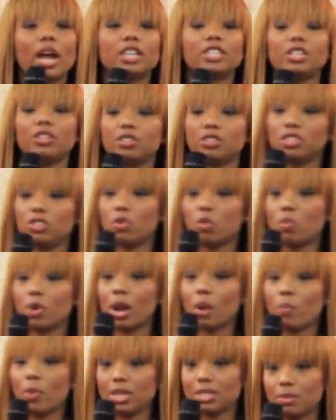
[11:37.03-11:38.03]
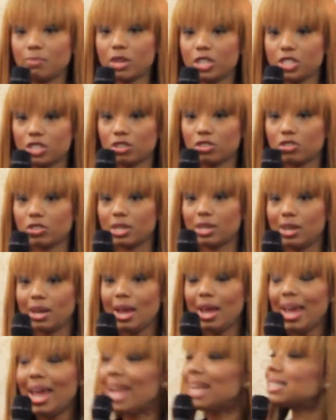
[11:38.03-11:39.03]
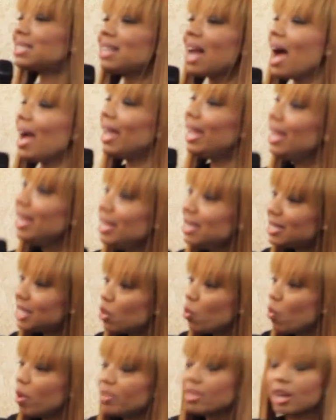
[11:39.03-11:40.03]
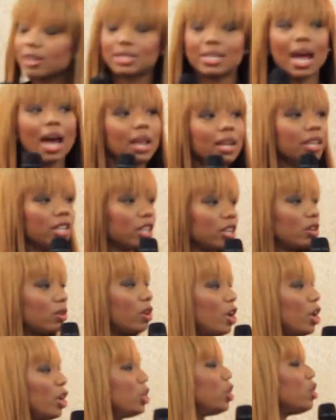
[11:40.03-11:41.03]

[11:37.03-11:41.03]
what I choose doing when I'm raising my children. It's not easy when they're telling you,